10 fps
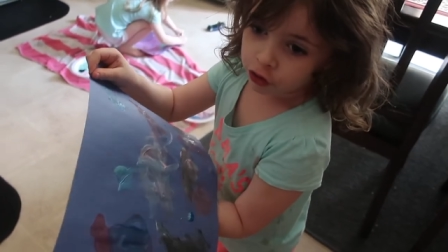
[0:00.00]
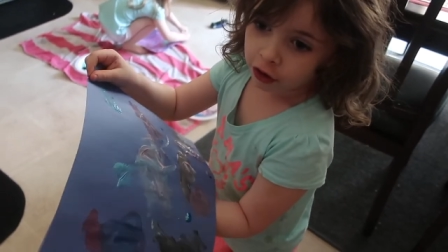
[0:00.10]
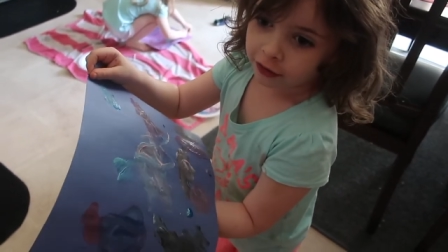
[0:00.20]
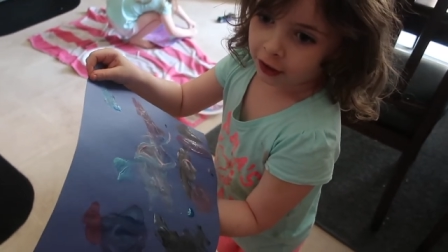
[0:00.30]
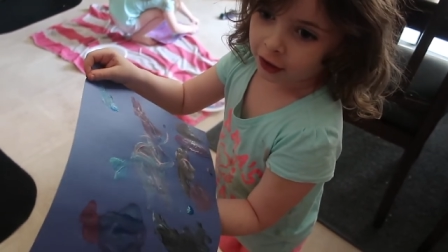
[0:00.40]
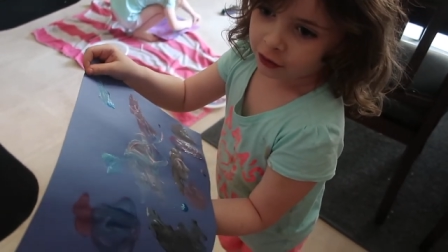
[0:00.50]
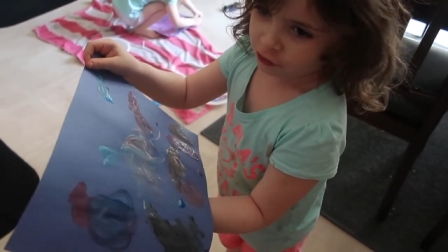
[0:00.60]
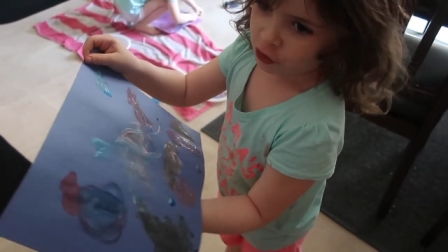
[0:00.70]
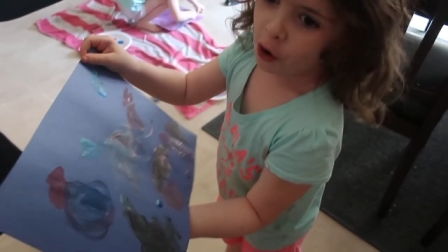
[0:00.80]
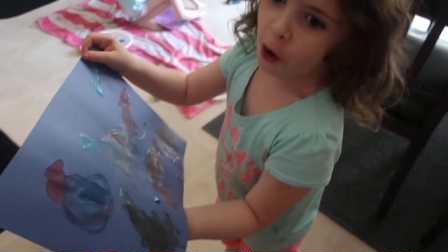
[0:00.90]
dressed like a
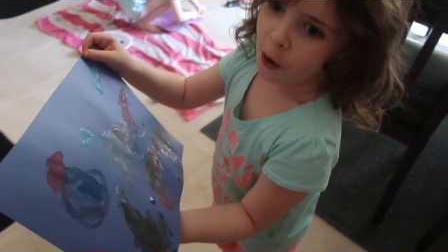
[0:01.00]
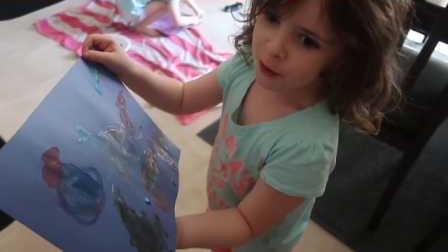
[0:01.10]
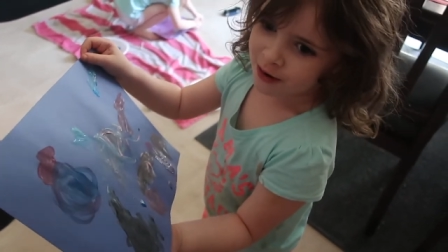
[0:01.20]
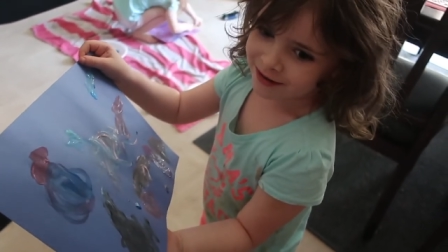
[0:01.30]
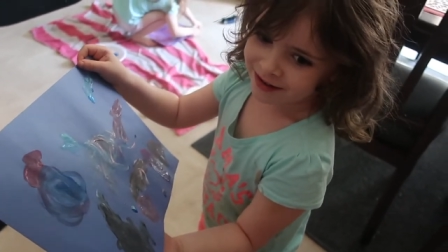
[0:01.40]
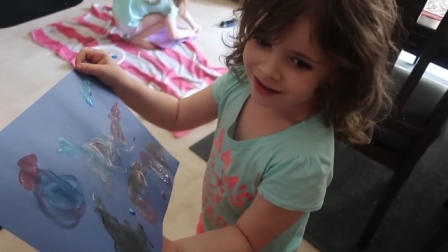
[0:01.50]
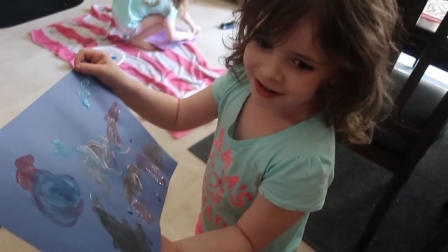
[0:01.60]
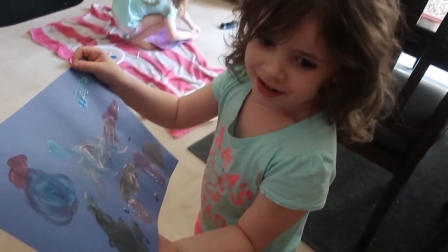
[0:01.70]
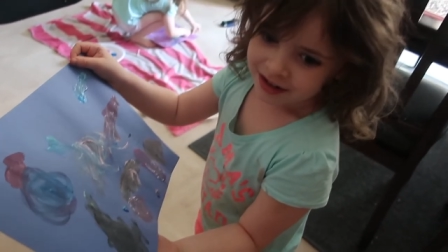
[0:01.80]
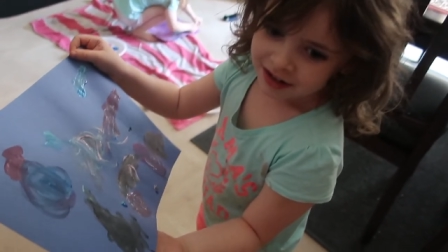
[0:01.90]
toe. So
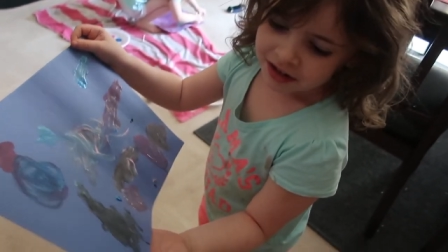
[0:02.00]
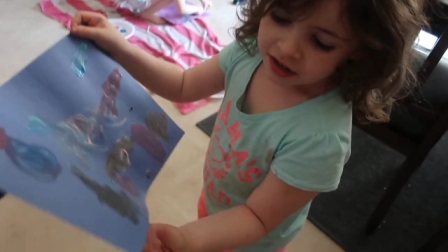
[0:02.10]
what is it,